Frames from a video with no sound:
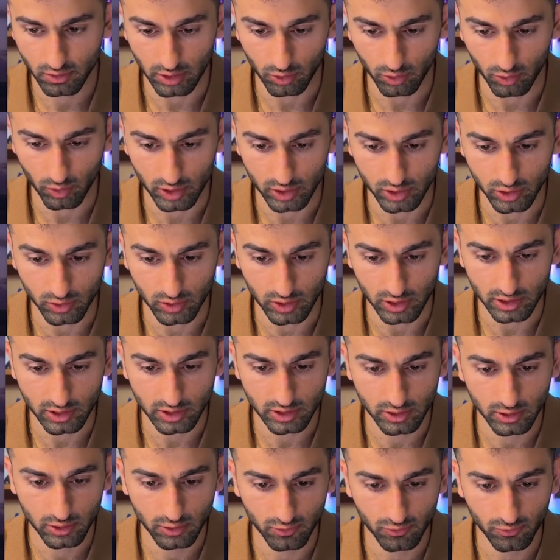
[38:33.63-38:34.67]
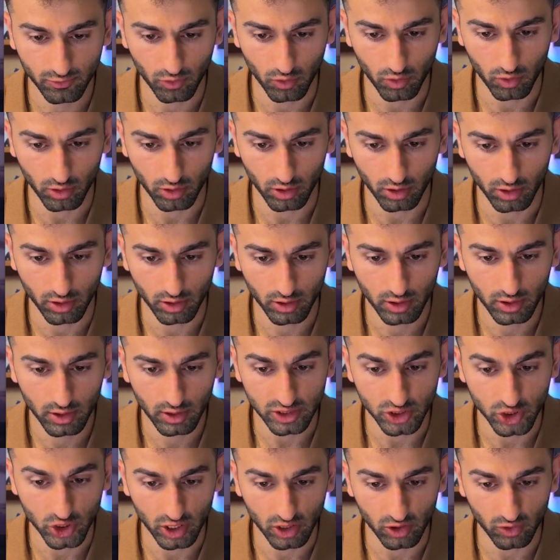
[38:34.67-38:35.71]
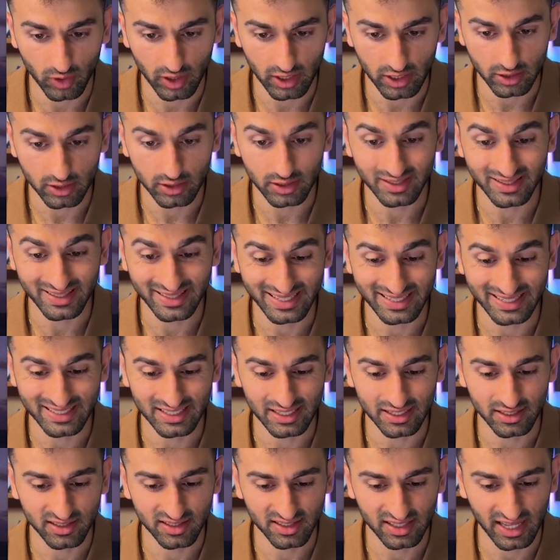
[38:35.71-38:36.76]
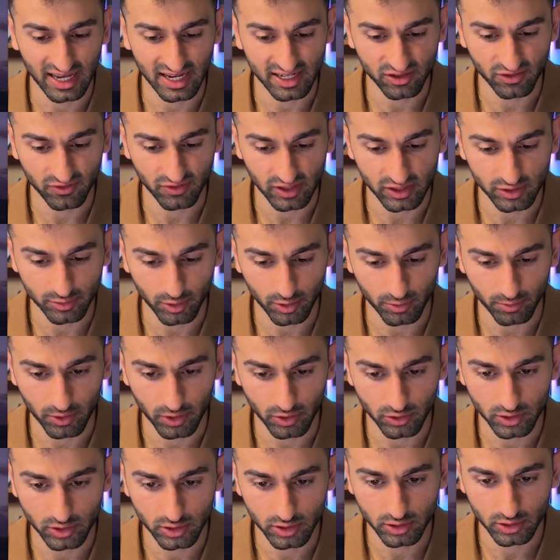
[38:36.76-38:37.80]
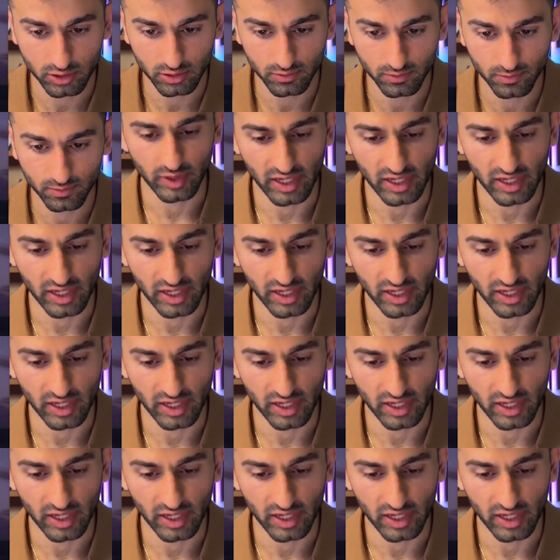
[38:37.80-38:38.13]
And then we want to do this for the generated LinkedIn/Facebook posts.